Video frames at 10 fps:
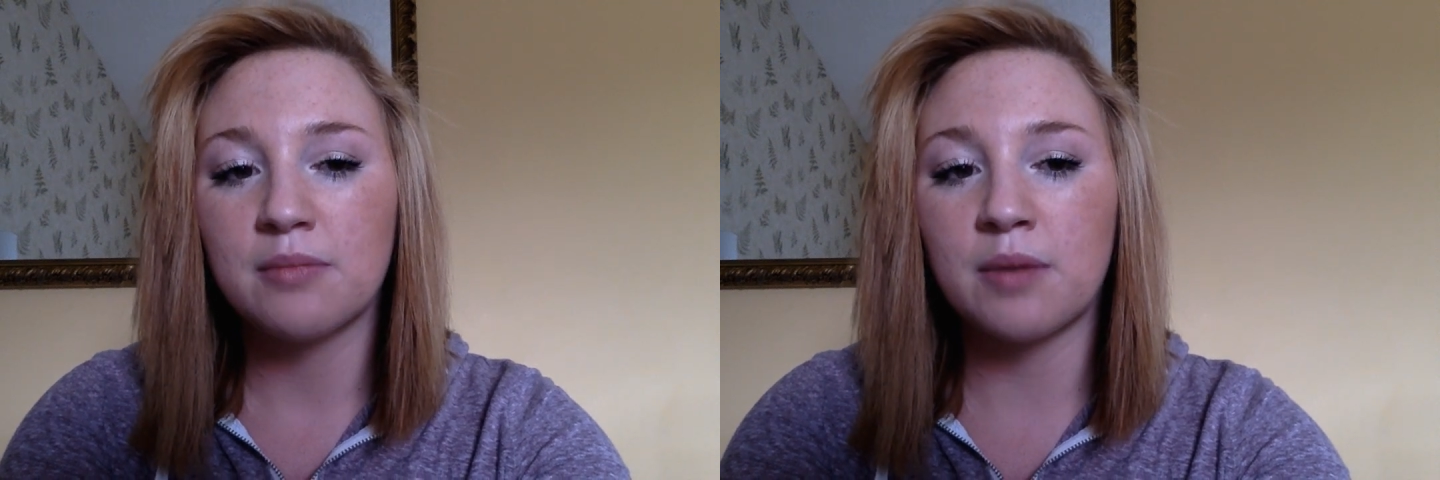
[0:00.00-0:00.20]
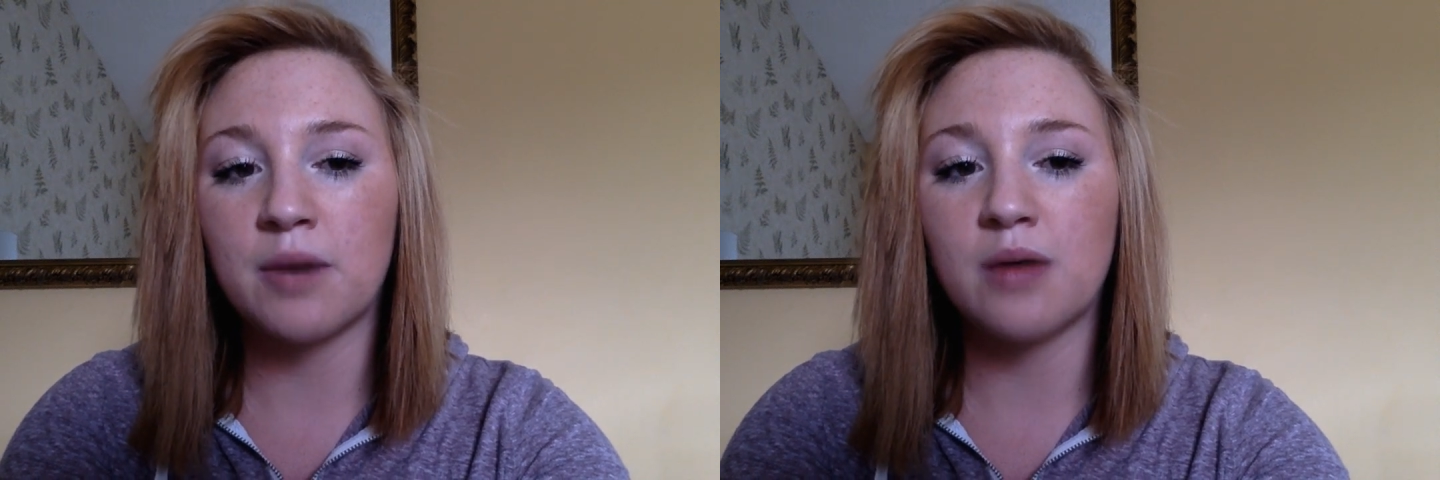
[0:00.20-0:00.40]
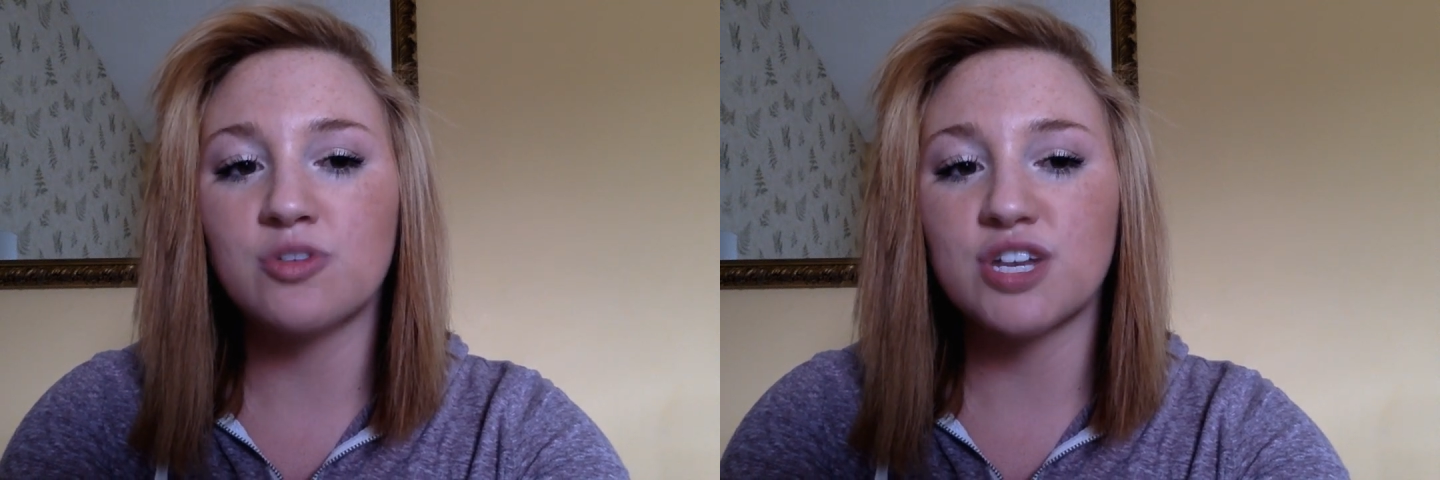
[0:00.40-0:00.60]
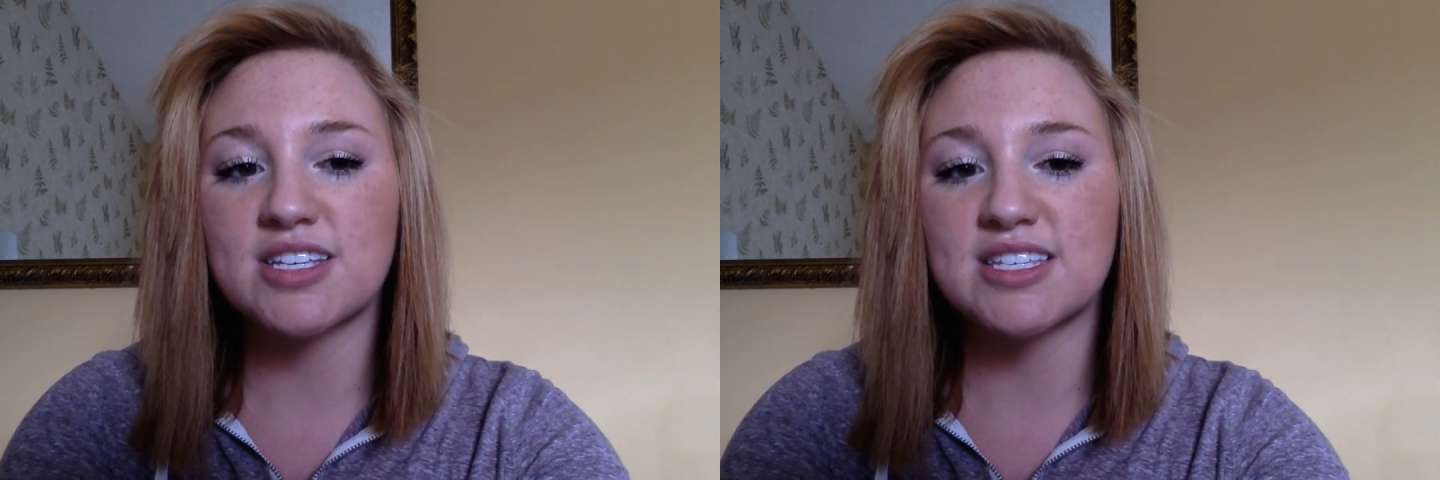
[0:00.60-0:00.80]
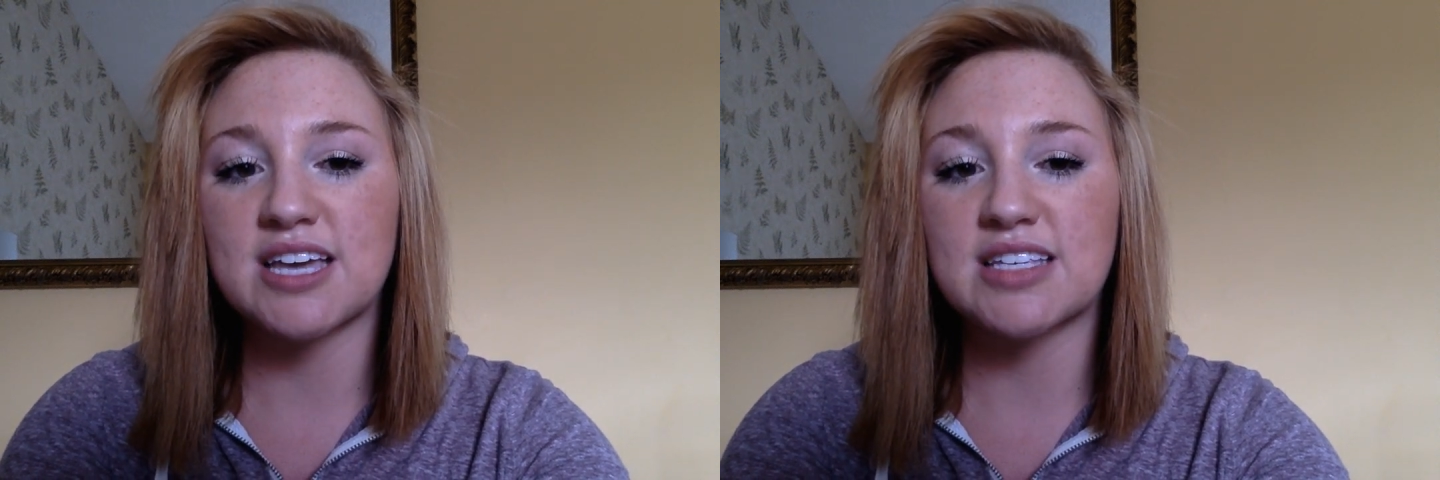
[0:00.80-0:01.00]
My mom,
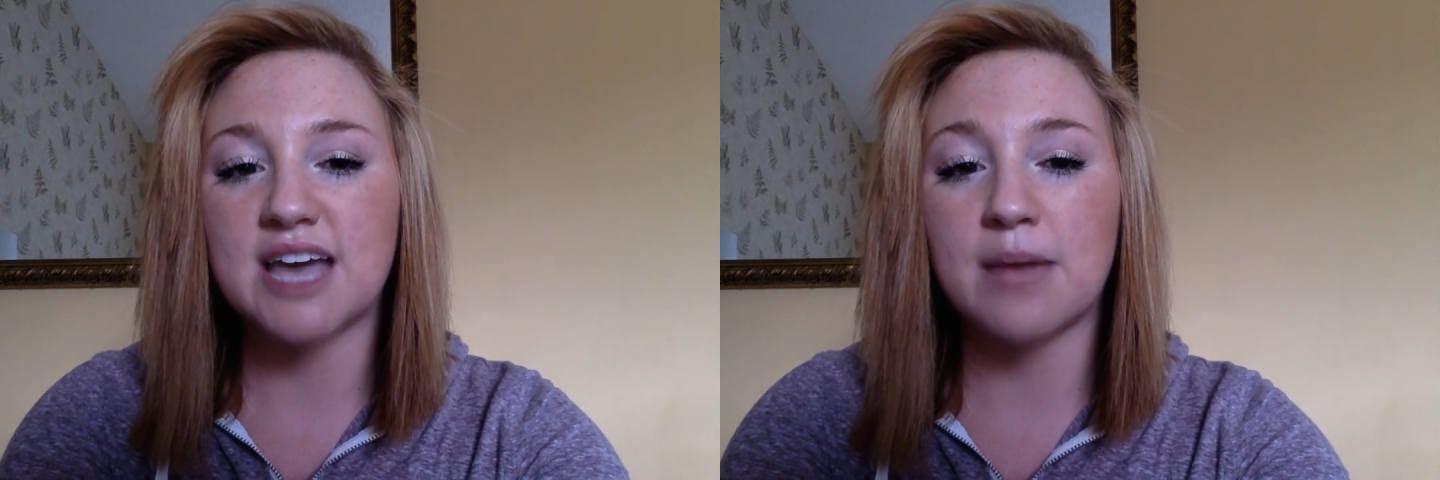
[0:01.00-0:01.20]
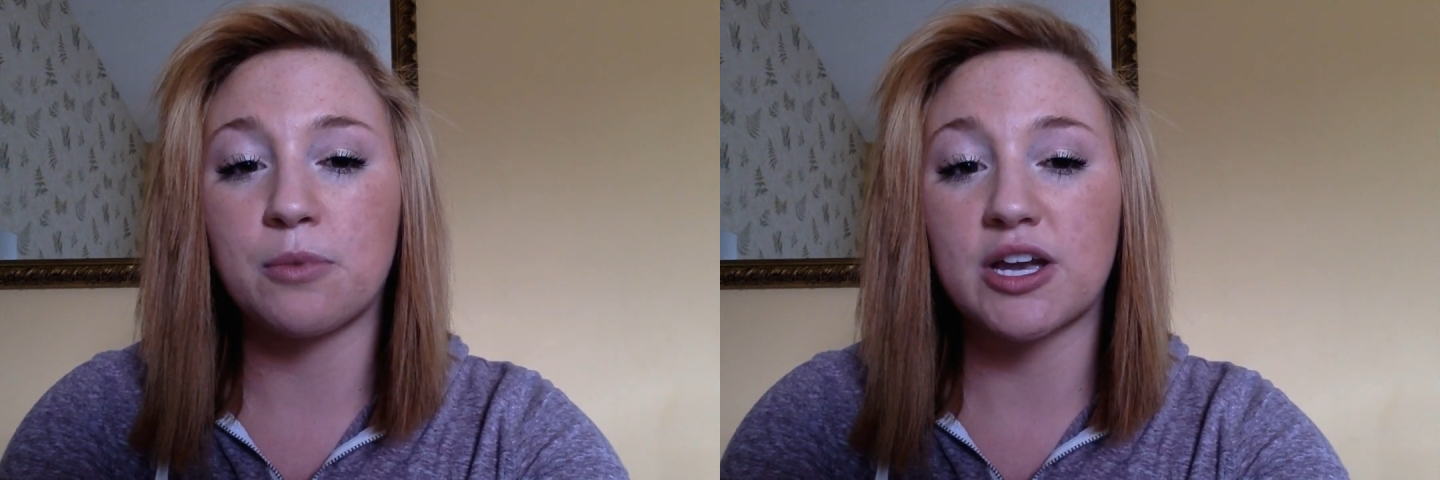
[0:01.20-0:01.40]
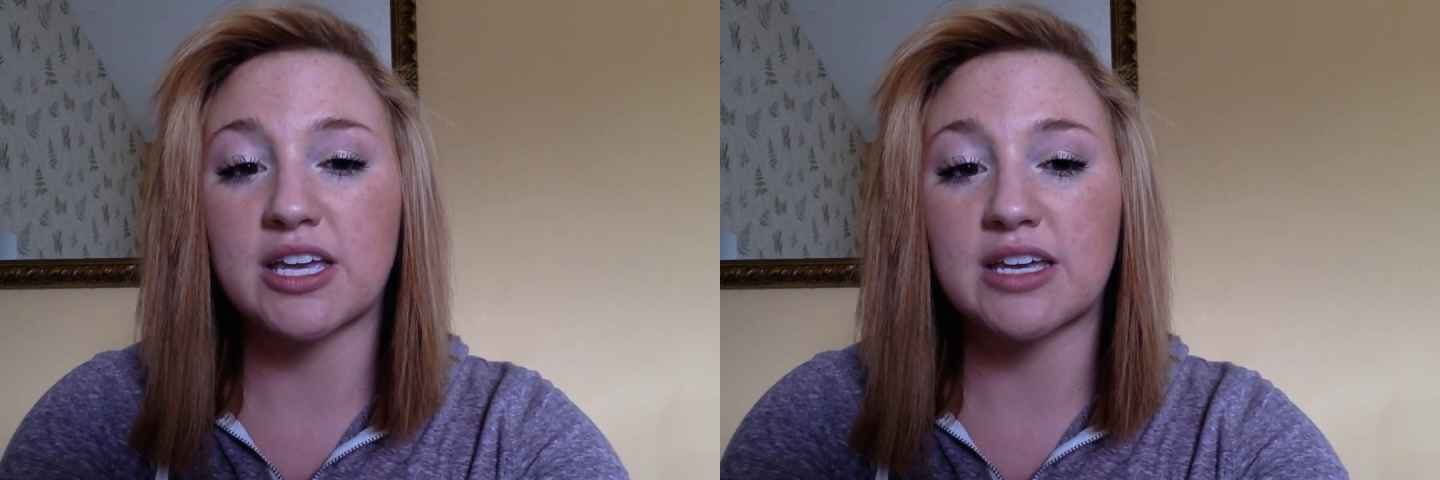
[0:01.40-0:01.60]
Tracy, has had brain